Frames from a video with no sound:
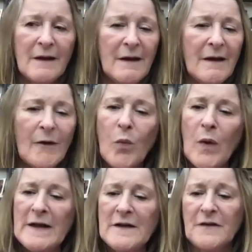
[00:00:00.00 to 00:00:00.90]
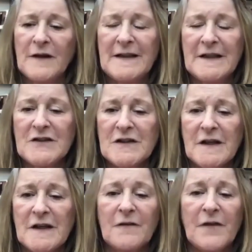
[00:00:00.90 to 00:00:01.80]
wonderful
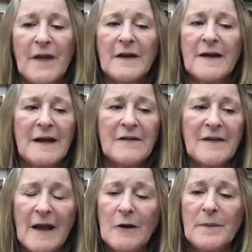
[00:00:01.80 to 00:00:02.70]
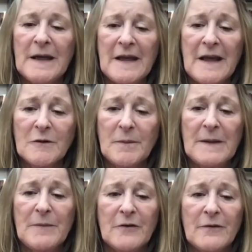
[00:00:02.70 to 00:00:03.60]
initiative that is helping young
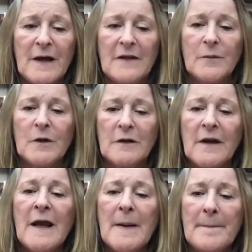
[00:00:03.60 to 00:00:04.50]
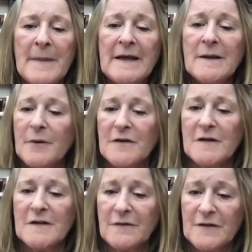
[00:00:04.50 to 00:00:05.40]
people around the world make a
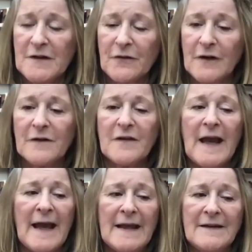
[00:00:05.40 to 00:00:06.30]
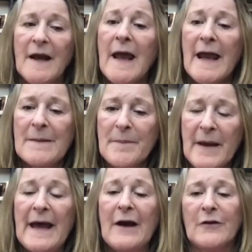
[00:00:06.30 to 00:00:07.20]
positive difference and
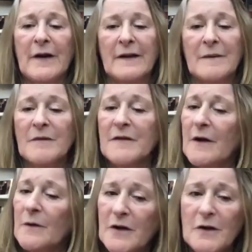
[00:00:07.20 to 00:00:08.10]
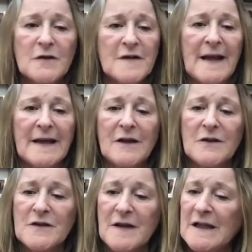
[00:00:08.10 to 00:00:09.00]
empowering them. So huge thank you
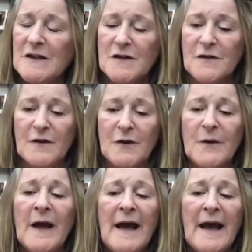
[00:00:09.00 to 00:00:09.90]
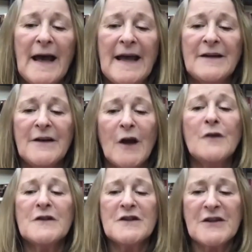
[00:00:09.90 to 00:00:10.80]
to each of you. And
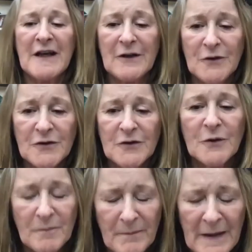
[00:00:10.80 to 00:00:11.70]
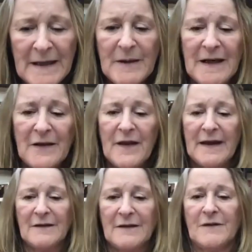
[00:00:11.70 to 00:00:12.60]
over to Jane Goodall. Many, many
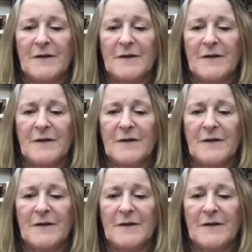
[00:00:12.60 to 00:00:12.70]
thanks.